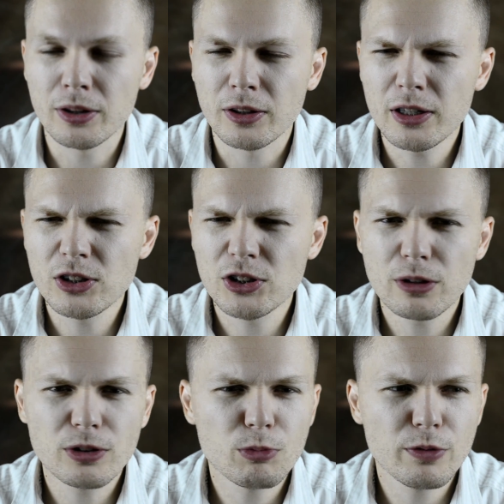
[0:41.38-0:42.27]
and then it
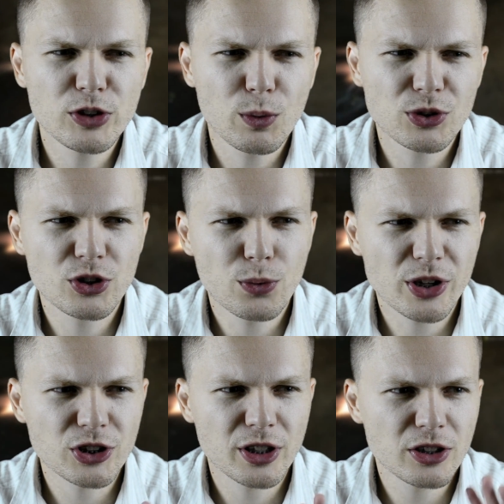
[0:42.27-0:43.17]
started moving towards the
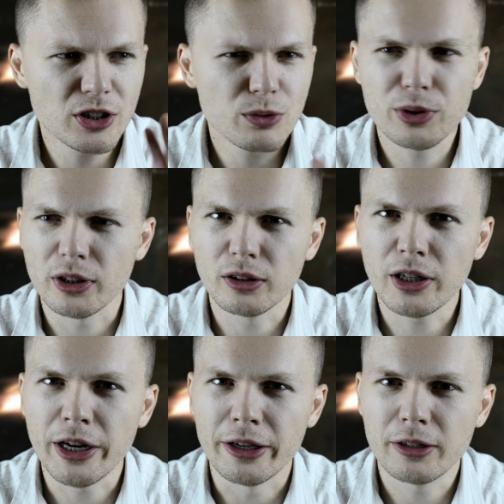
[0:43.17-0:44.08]
direction that I didn't really
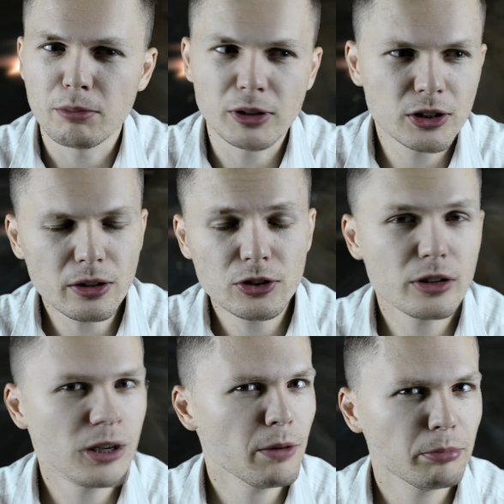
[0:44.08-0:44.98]
like. But still I still
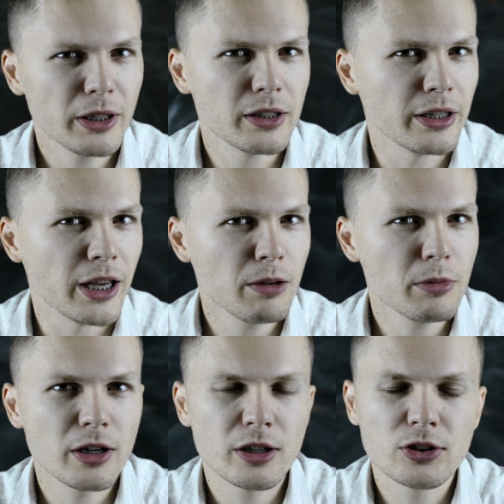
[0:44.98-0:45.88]
kept playing the game and
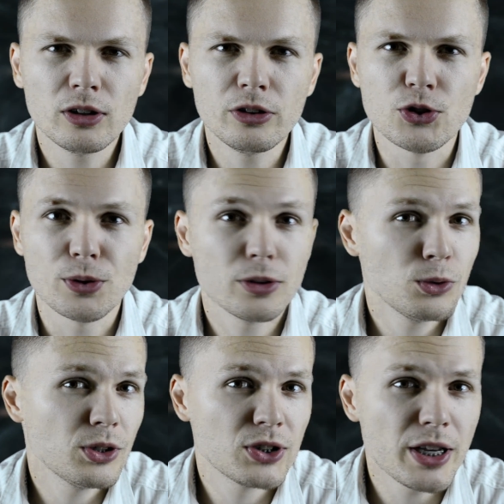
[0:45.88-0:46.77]
I still enjoy it to
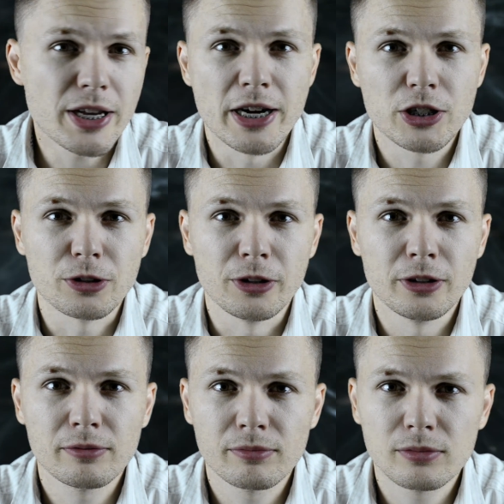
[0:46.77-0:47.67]
this day actually.
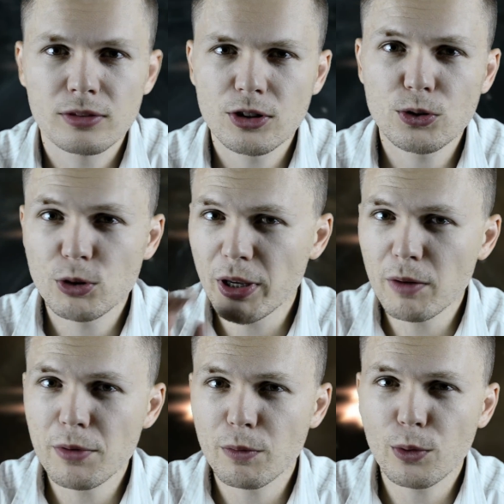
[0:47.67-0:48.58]
So to begin
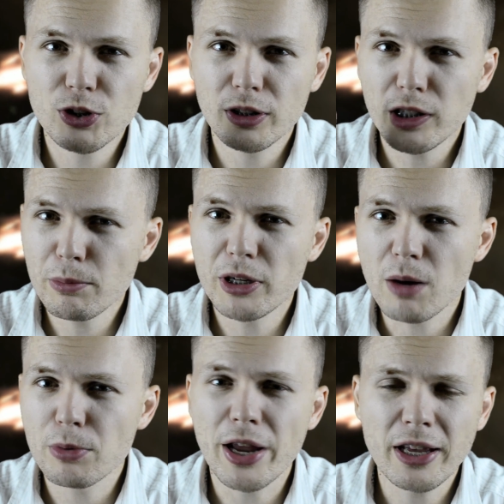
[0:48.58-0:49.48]
with, I was a little bit
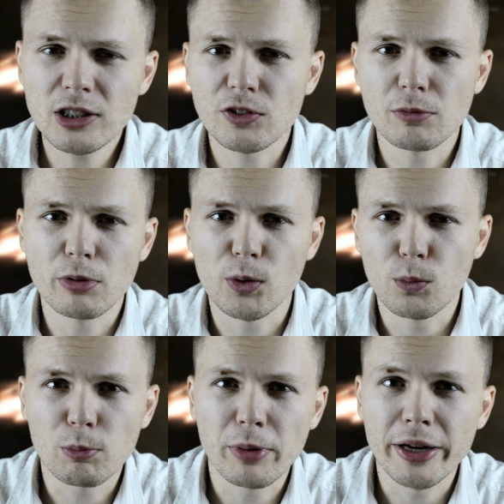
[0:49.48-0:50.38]
apprehensive about
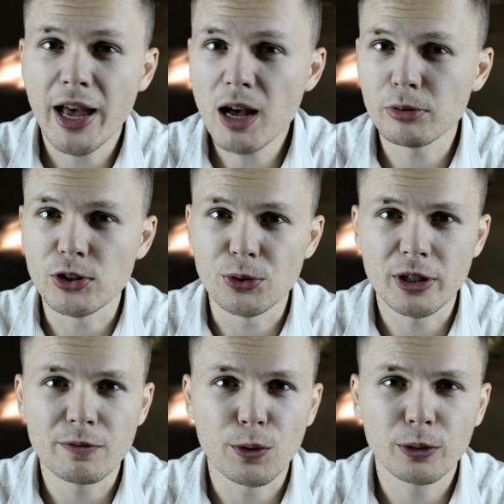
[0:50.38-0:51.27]
what might happen to
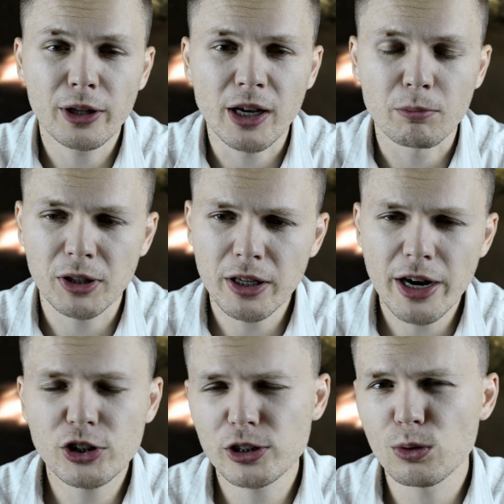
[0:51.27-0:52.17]
EVE Online, but then I
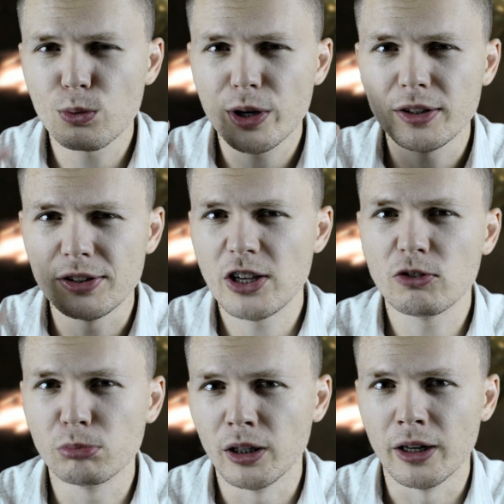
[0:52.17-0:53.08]
actually read the dev
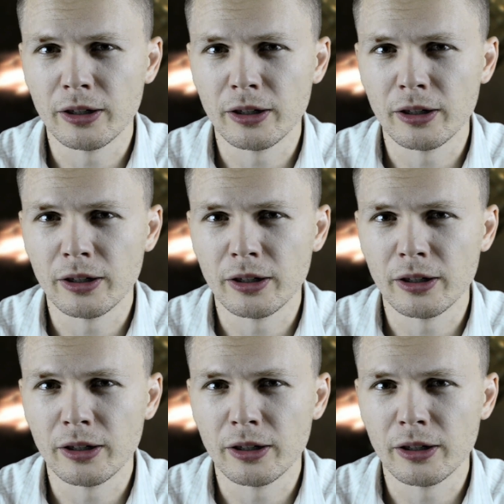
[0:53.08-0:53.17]
blog,